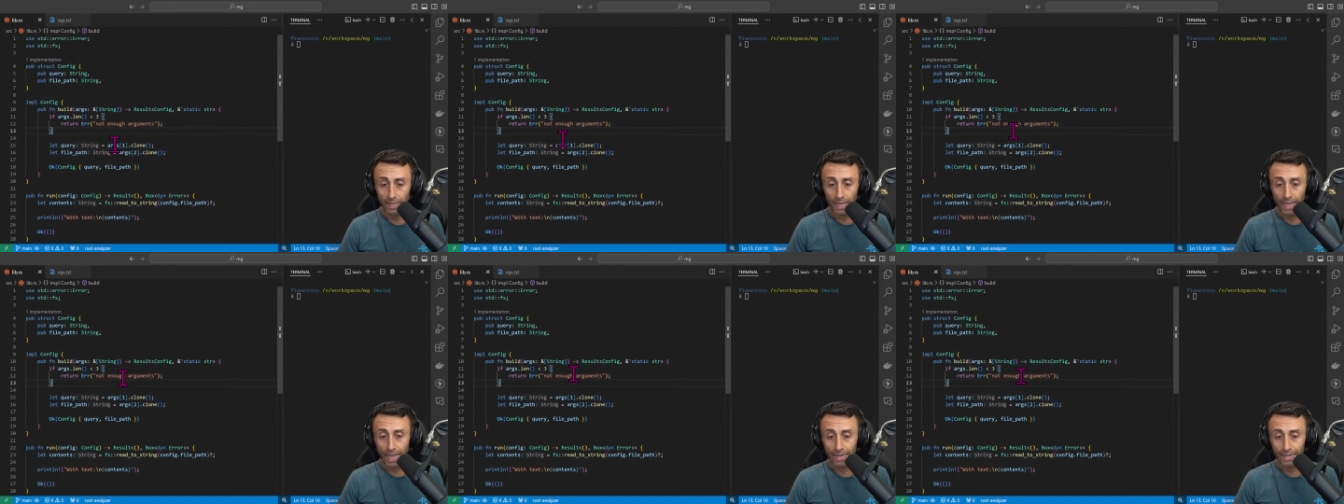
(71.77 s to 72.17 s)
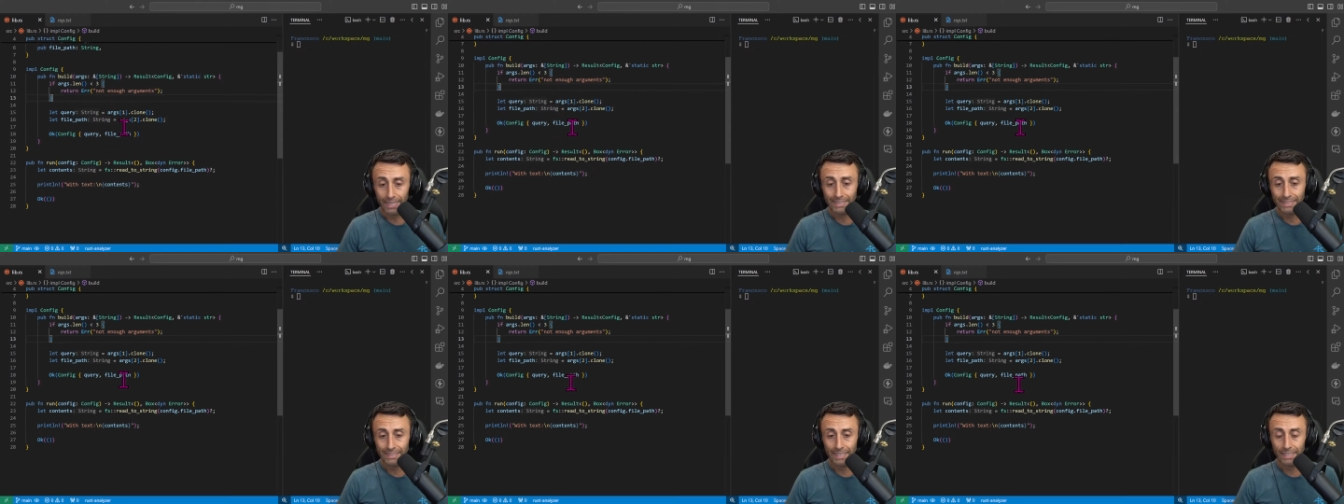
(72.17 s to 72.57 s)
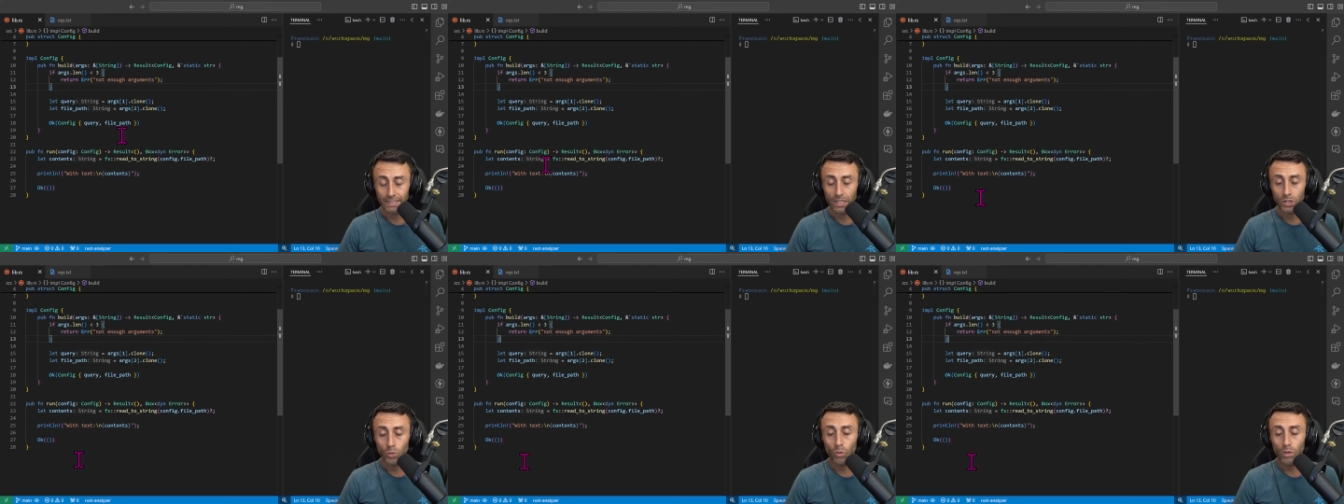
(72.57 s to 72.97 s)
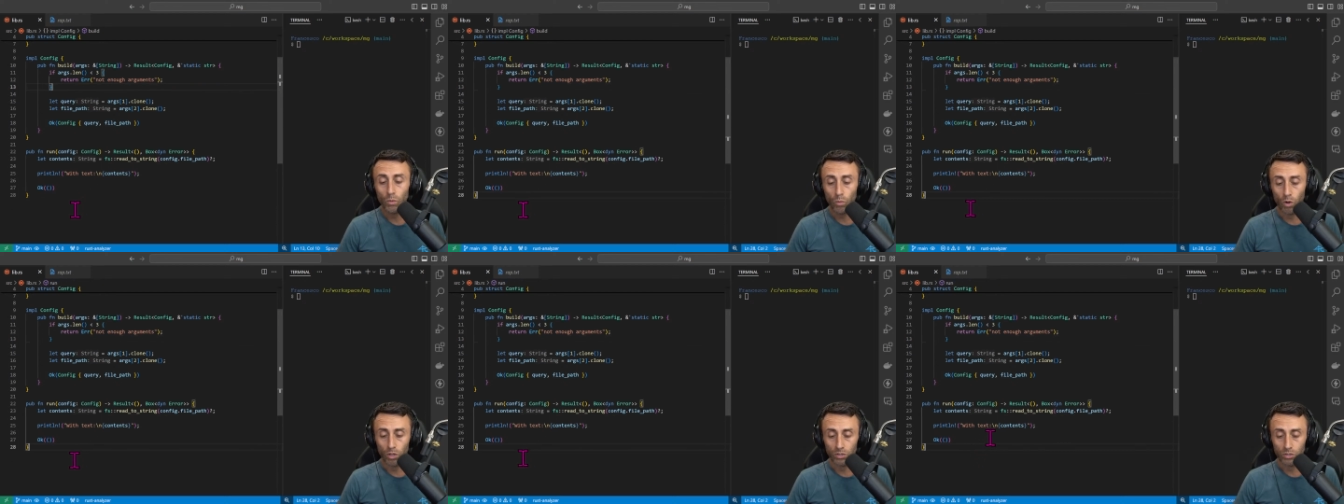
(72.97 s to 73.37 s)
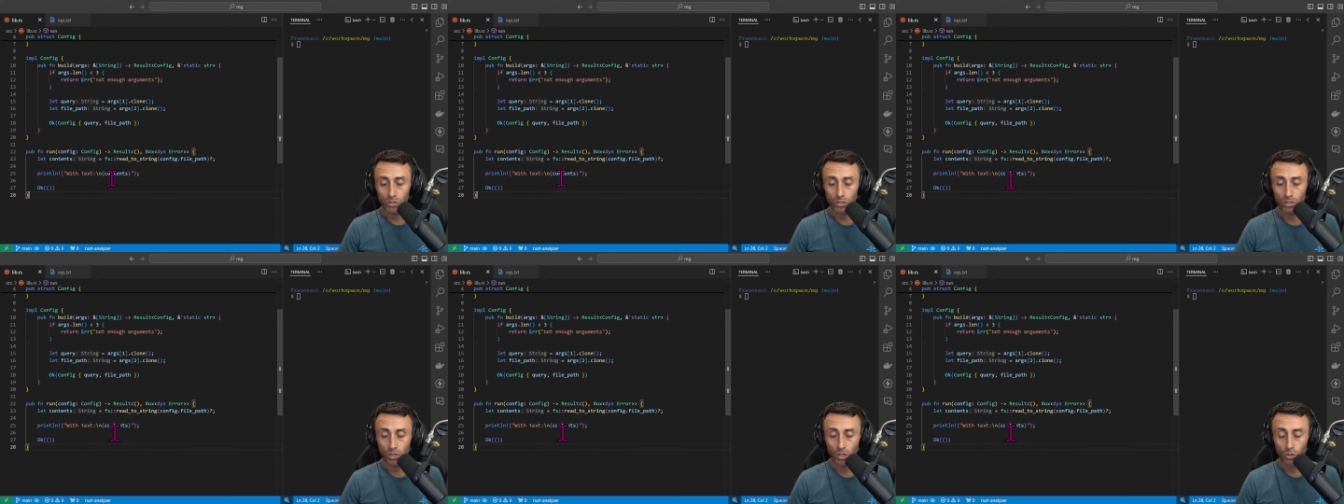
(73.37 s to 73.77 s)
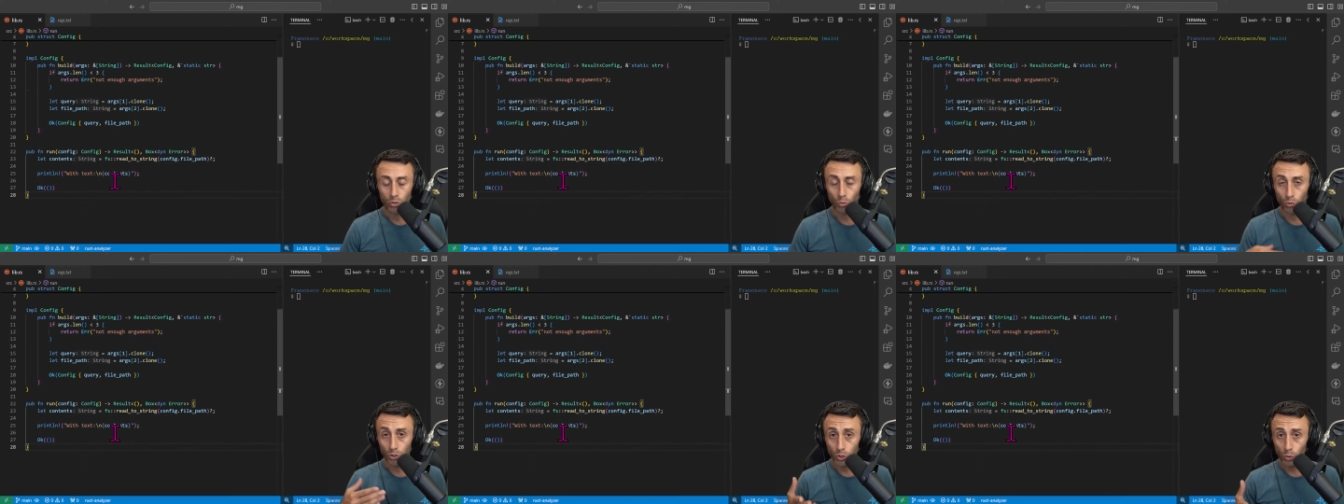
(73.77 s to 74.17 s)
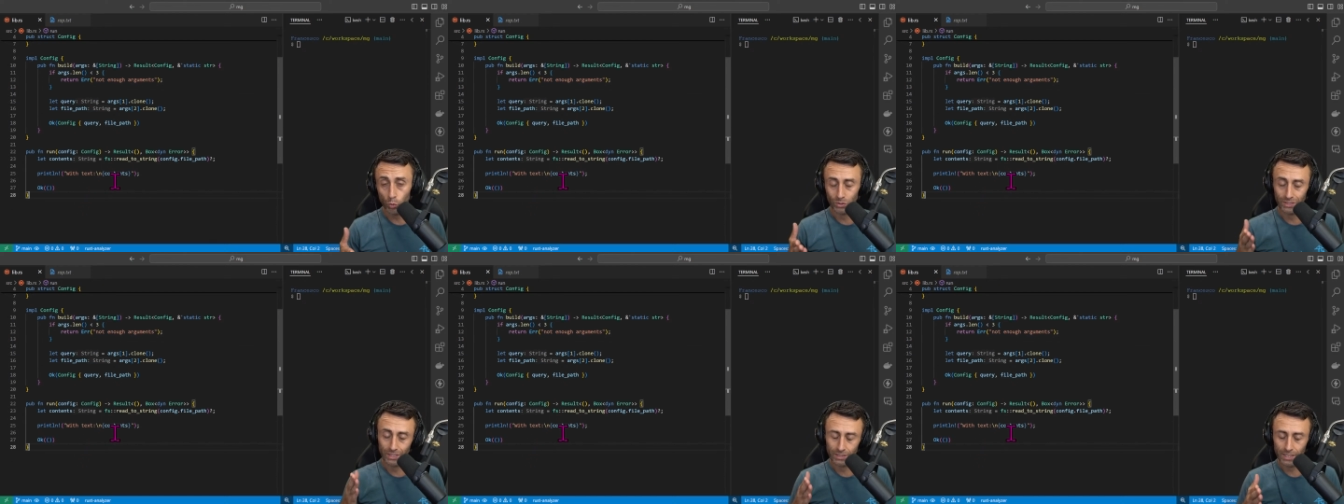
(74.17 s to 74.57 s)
and let's say that we want to use